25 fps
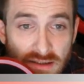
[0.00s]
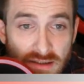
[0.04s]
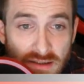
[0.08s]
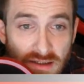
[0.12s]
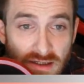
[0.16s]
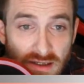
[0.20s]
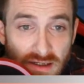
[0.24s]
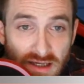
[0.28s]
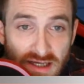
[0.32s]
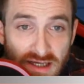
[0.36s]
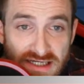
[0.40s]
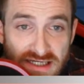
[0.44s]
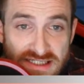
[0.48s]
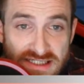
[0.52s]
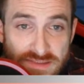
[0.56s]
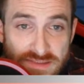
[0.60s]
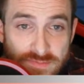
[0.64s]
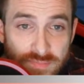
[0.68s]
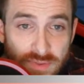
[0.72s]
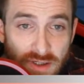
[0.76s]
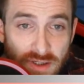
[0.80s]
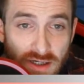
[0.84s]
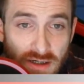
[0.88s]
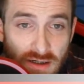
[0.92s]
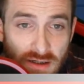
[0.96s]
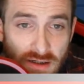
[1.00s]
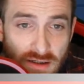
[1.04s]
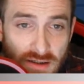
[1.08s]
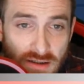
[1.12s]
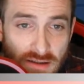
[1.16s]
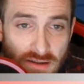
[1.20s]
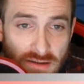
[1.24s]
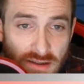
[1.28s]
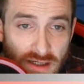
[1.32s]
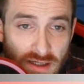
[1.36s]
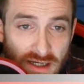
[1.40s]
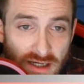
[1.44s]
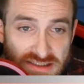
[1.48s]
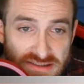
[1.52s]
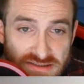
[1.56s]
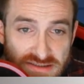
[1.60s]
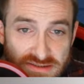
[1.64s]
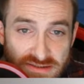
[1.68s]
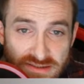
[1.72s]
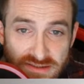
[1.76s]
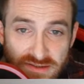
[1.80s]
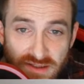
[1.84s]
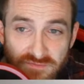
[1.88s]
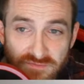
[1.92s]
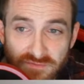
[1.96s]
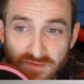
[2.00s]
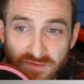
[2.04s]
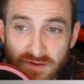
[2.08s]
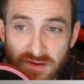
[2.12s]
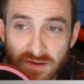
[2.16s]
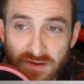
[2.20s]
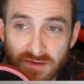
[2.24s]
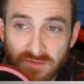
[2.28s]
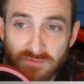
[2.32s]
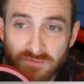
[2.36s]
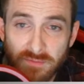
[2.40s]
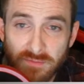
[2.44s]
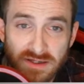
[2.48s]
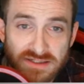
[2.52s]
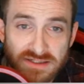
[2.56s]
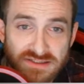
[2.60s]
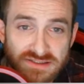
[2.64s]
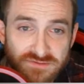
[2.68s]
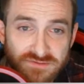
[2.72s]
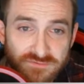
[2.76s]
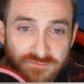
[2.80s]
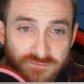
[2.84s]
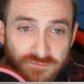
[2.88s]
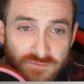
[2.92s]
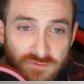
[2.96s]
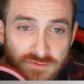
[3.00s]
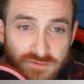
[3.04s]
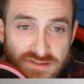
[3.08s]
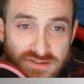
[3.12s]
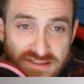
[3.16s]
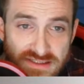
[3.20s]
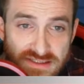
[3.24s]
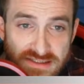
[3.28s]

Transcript: XBOT, actually, if I'm actually forced as